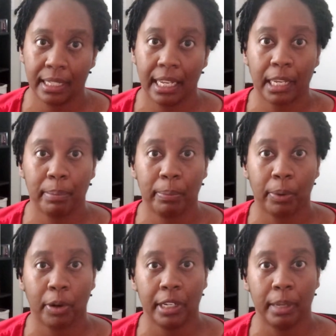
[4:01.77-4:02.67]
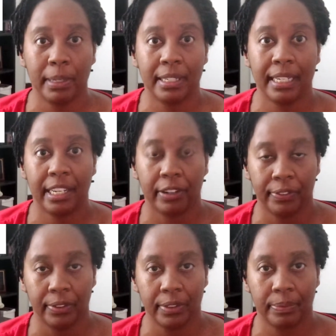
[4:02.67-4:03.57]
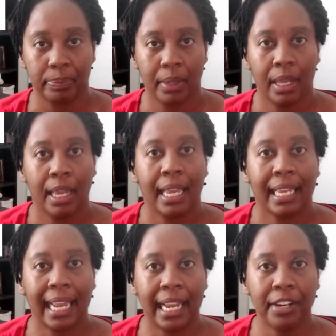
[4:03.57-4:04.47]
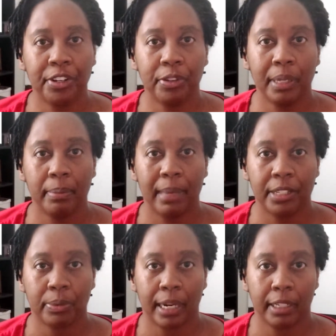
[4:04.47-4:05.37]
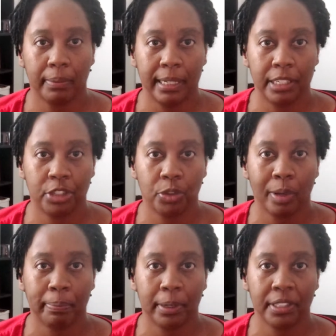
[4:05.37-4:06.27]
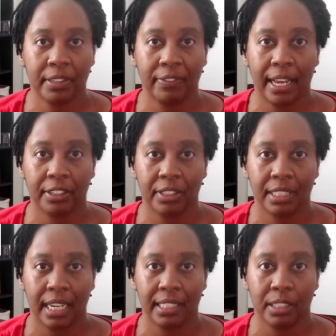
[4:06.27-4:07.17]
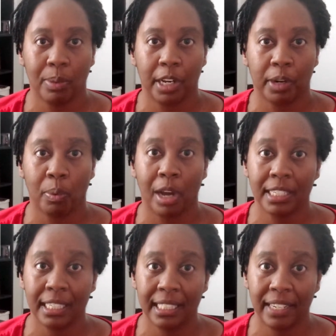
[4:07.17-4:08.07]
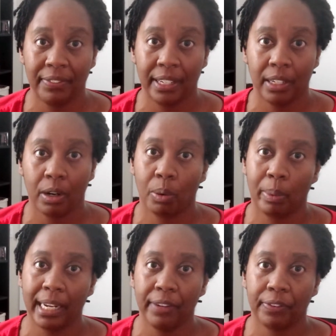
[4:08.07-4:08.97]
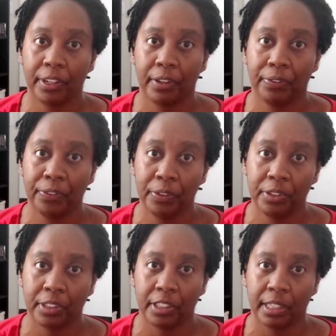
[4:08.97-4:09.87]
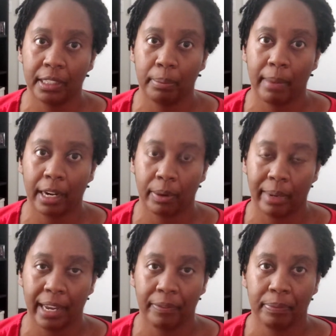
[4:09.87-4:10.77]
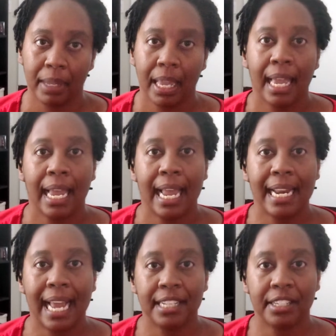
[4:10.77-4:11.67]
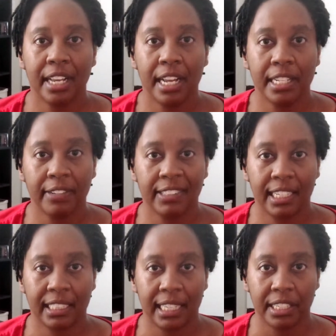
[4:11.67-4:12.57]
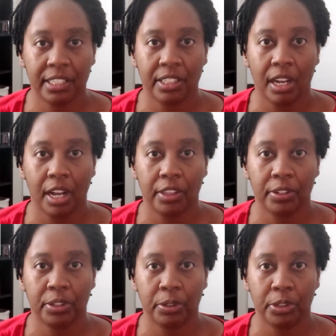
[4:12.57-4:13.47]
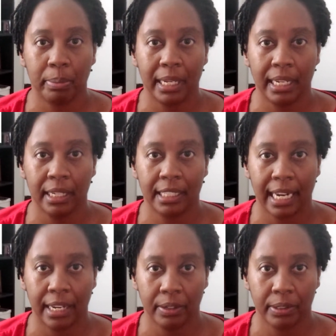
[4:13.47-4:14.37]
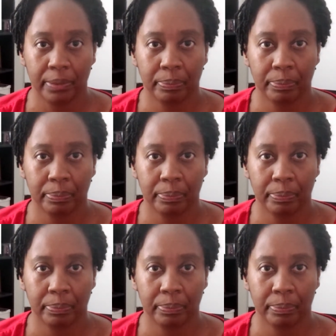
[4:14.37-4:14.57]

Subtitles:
It can be broken up into intervals. Can Do MS recommends short bursts of exercises while you're watching TV or waiting for your food to cook in the microwave, and has tons of suggestions on their social media channels.